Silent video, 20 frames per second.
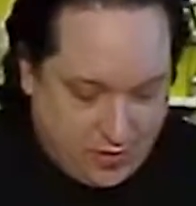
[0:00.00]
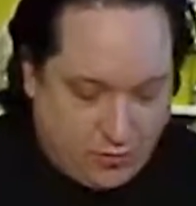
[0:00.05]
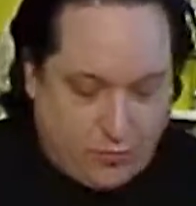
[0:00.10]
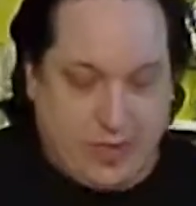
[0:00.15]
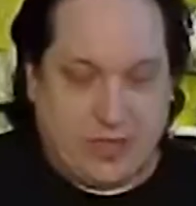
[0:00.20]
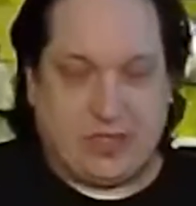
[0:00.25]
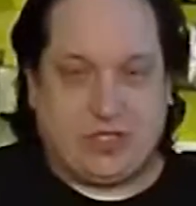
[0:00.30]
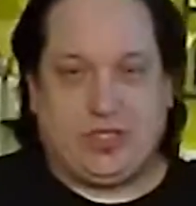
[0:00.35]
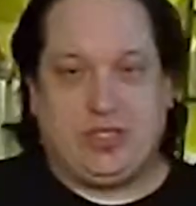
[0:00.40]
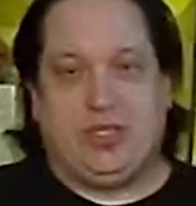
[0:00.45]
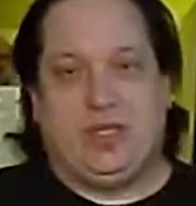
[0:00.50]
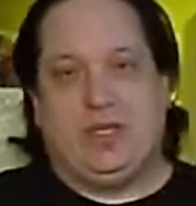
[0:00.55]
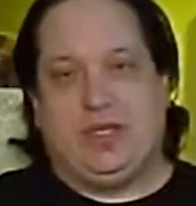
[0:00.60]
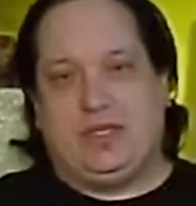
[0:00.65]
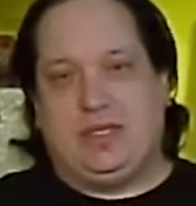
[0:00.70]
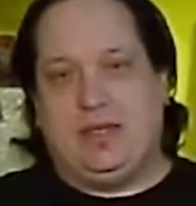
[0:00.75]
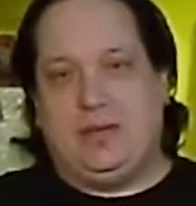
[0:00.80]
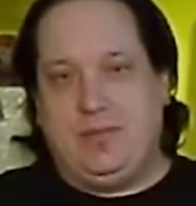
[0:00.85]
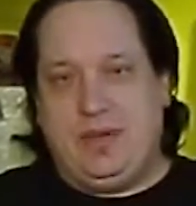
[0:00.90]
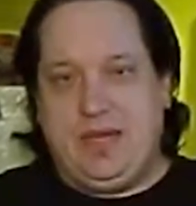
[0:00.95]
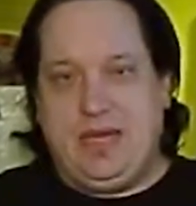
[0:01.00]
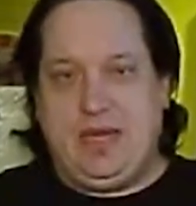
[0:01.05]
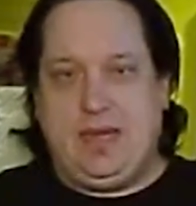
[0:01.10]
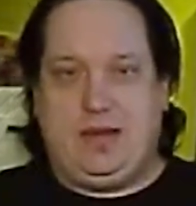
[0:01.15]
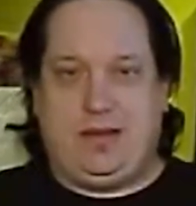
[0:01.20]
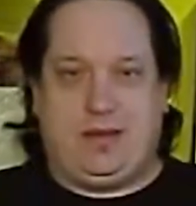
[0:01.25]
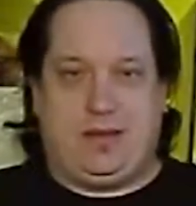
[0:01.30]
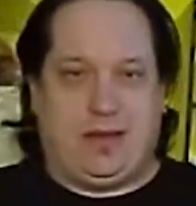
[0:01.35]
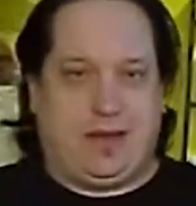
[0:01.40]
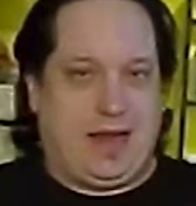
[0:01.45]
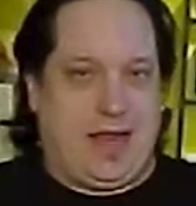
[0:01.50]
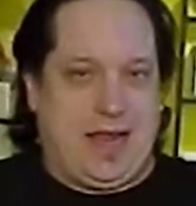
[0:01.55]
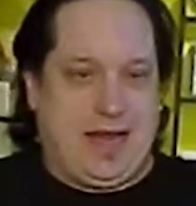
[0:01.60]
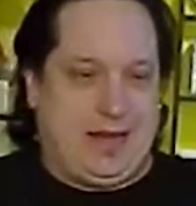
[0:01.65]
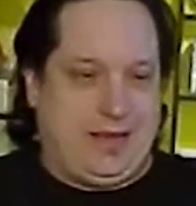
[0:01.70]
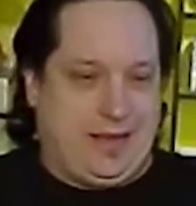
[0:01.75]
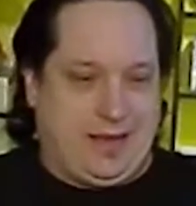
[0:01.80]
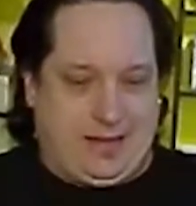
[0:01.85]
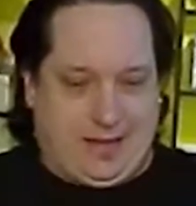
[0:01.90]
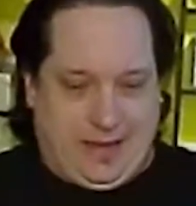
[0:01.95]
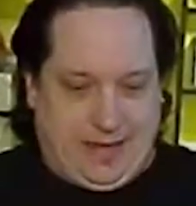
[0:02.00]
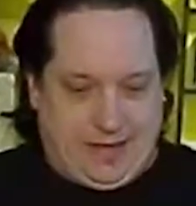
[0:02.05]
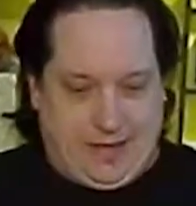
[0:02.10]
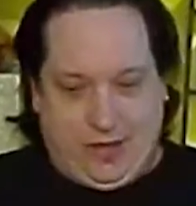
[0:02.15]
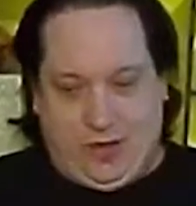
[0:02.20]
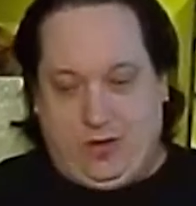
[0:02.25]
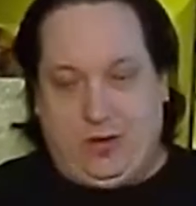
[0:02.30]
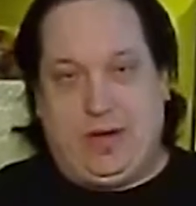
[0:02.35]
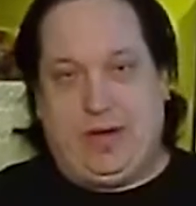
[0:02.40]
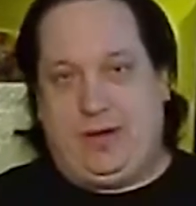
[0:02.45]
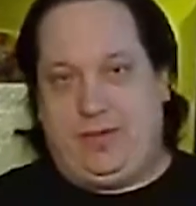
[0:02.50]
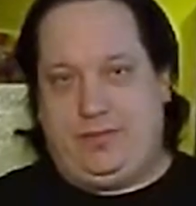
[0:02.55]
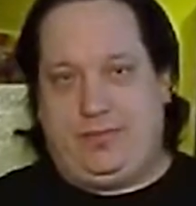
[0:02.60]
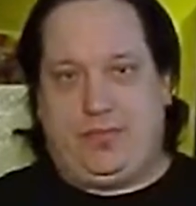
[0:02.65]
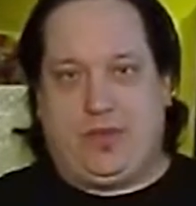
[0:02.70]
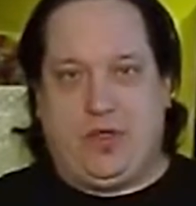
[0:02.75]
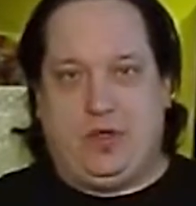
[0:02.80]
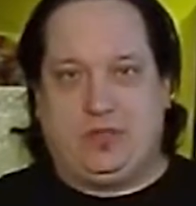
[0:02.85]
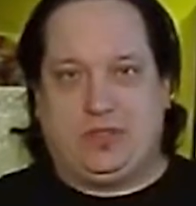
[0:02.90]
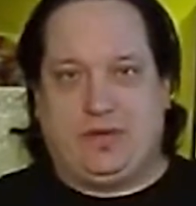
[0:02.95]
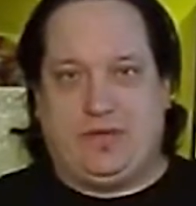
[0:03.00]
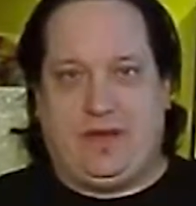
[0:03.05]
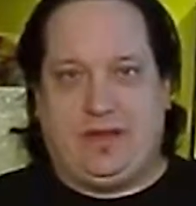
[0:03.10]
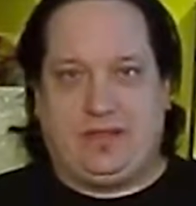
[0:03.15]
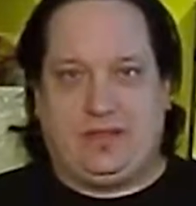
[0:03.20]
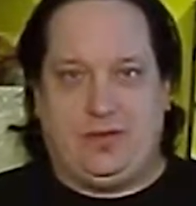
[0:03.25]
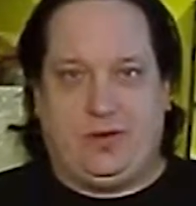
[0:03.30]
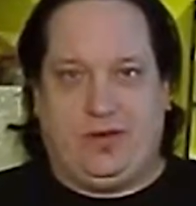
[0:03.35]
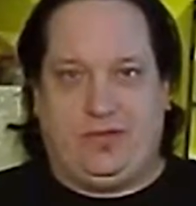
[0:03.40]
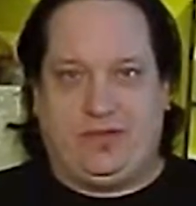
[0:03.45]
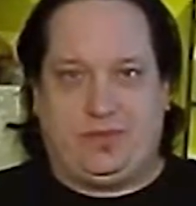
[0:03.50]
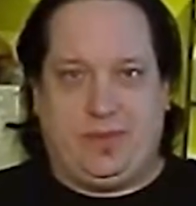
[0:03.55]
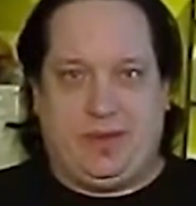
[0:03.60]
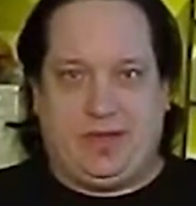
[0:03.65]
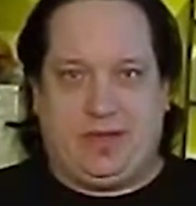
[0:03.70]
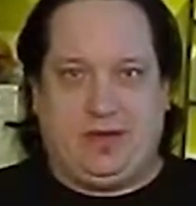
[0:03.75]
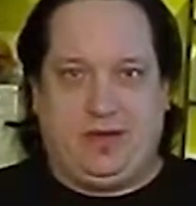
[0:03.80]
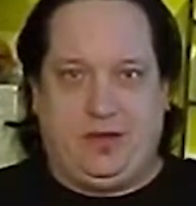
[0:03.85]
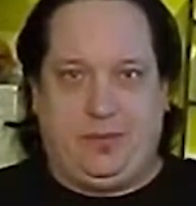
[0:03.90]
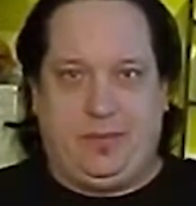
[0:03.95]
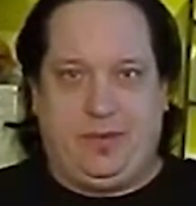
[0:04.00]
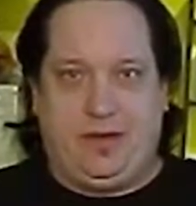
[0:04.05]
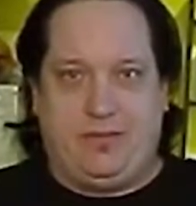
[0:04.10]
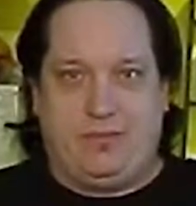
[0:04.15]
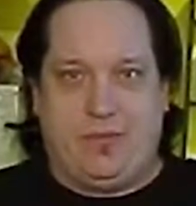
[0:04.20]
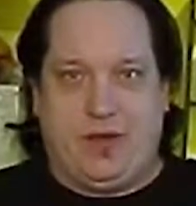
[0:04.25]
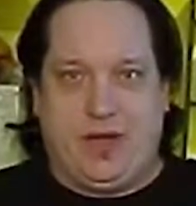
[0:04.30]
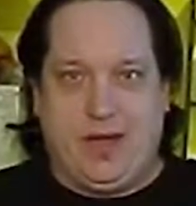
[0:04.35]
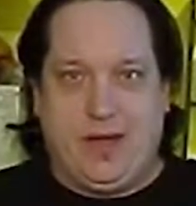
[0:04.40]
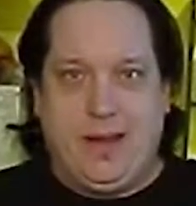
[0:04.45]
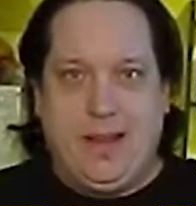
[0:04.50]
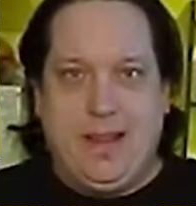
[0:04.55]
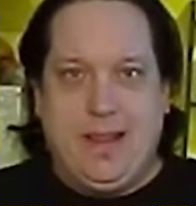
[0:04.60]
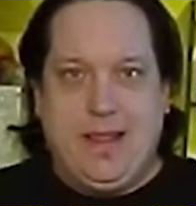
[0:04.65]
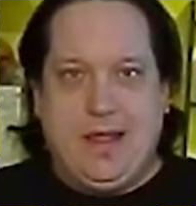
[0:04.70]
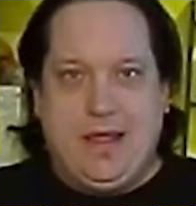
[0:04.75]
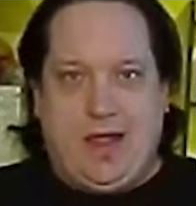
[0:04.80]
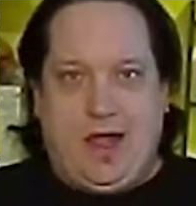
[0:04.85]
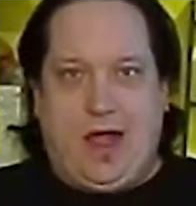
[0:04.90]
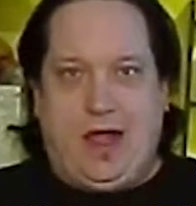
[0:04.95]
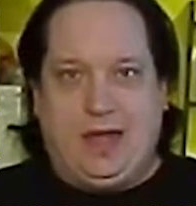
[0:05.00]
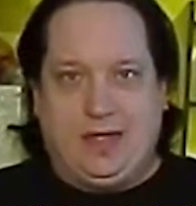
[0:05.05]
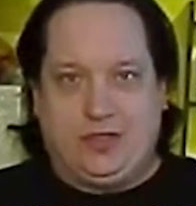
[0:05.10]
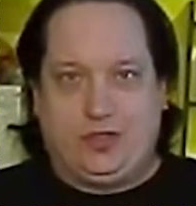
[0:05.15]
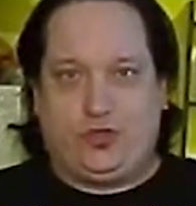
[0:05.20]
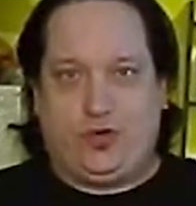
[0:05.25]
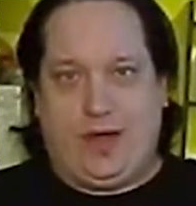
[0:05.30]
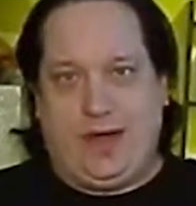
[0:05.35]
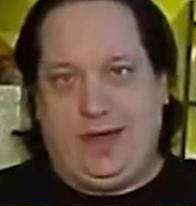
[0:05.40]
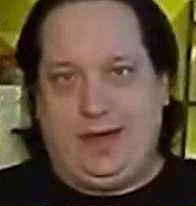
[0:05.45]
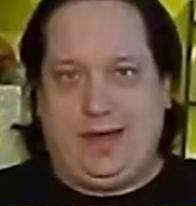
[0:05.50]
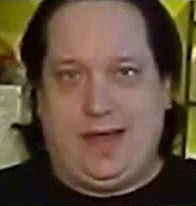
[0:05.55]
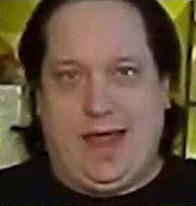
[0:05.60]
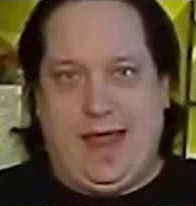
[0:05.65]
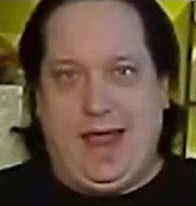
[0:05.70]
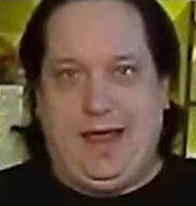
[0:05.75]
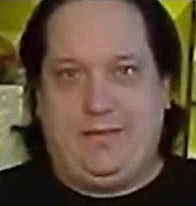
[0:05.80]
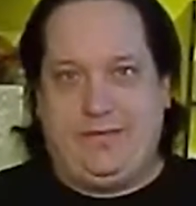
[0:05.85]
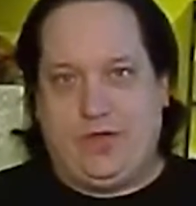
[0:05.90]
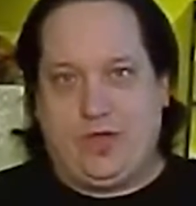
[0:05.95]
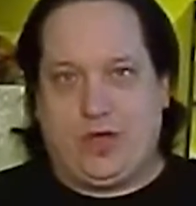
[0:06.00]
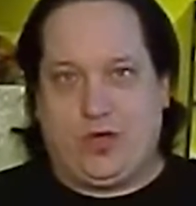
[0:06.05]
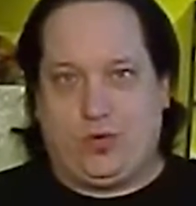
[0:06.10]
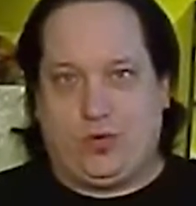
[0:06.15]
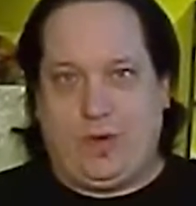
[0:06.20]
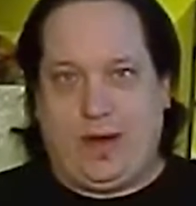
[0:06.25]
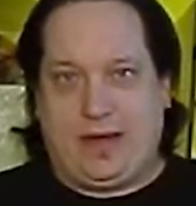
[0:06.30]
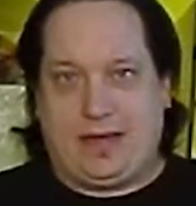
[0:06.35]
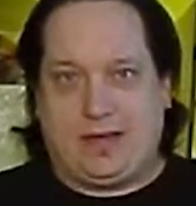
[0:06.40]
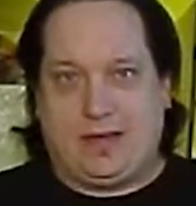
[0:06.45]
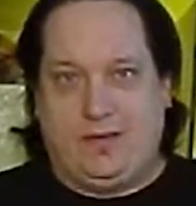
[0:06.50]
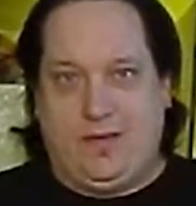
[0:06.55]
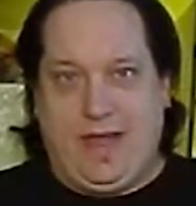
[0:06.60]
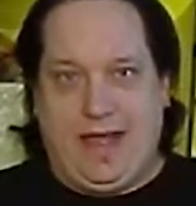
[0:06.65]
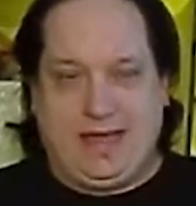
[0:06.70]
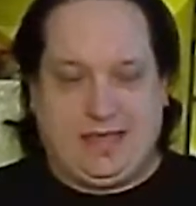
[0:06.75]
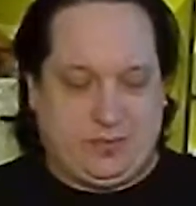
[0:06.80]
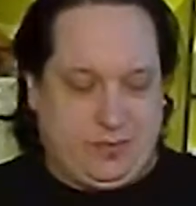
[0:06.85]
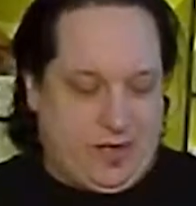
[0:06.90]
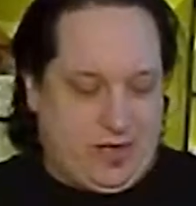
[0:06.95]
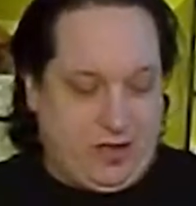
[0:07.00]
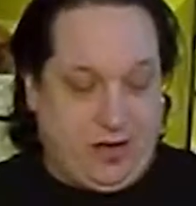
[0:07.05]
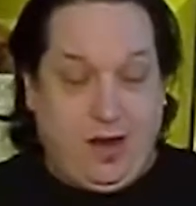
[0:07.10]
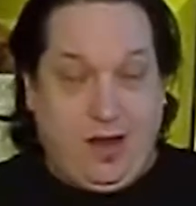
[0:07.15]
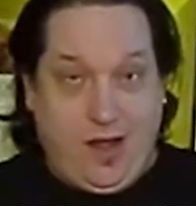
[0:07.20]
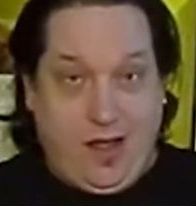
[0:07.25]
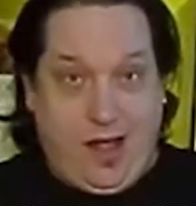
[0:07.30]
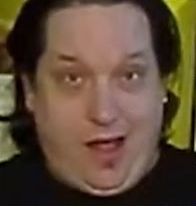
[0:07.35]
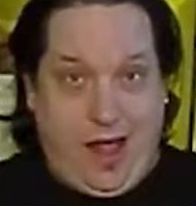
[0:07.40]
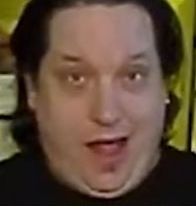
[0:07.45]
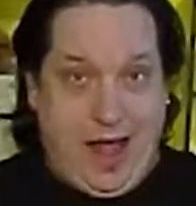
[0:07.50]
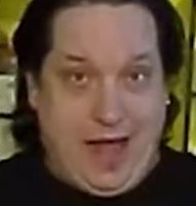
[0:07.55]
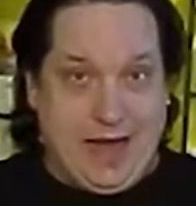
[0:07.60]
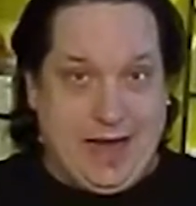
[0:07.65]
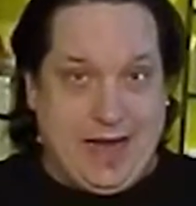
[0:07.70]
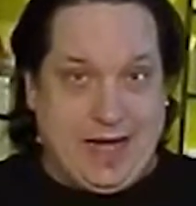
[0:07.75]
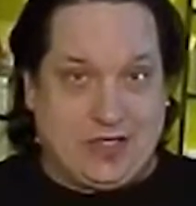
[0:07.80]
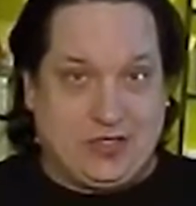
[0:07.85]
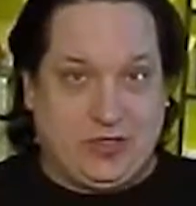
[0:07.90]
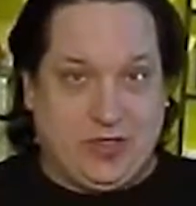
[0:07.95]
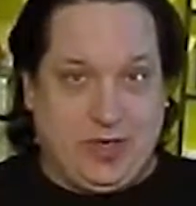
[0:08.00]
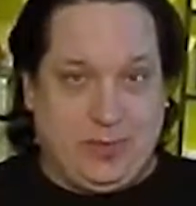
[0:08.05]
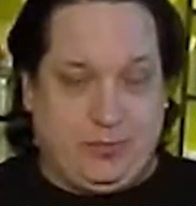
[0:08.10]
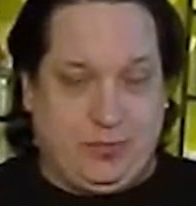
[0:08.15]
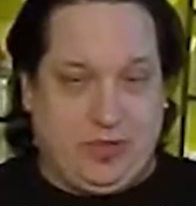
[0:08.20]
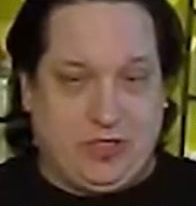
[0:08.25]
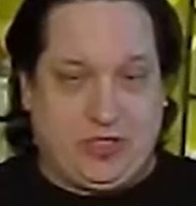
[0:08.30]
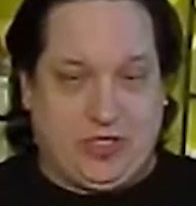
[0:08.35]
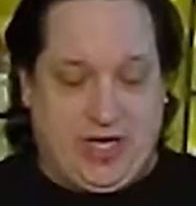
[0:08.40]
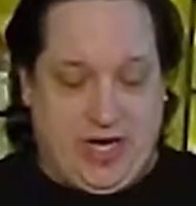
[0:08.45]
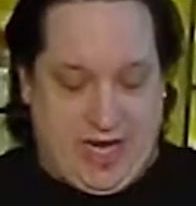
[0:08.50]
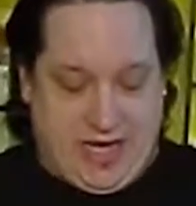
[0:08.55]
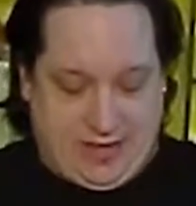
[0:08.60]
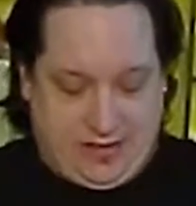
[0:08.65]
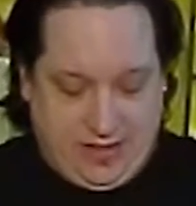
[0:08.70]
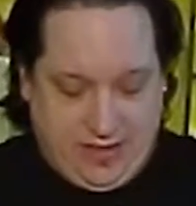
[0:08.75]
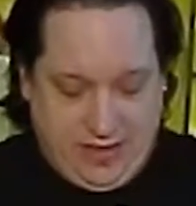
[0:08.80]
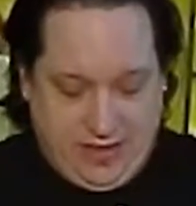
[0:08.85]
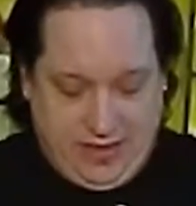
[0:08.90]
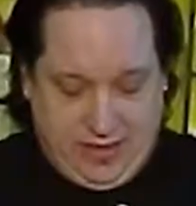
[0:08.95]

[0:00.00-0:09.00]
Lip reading: Which, to me, the guy that, and those of us who have spent a little bit of money on trying to have the correct glassware, I actually appreciate.